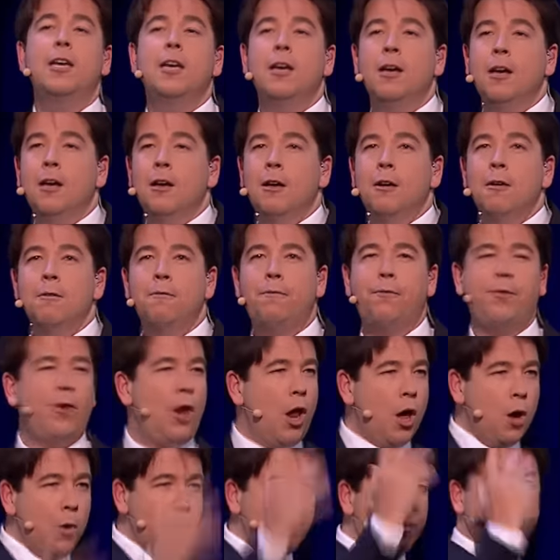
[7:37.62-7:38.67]

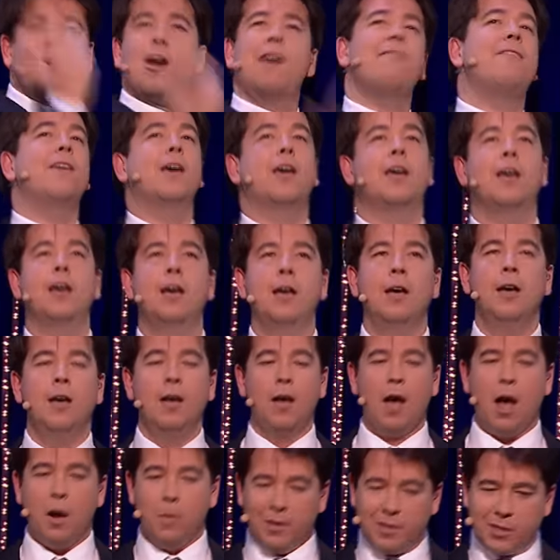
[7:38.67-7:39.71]
flow of traffic,
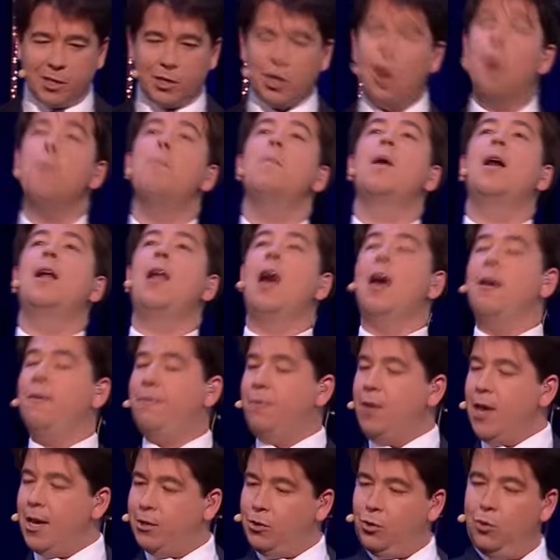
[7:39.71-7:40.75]
I will stop my
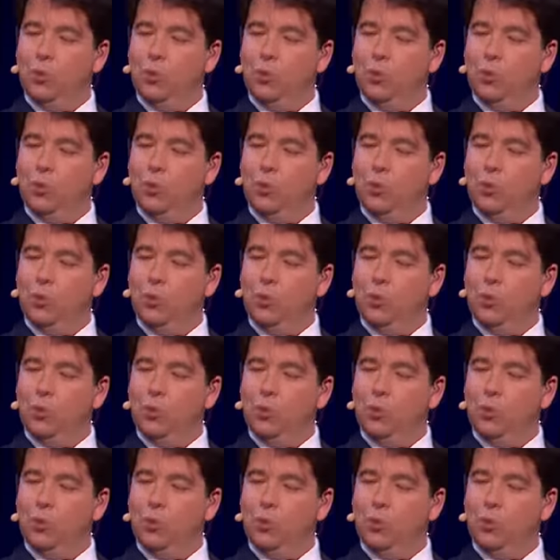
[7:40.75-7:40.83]
life. Yes,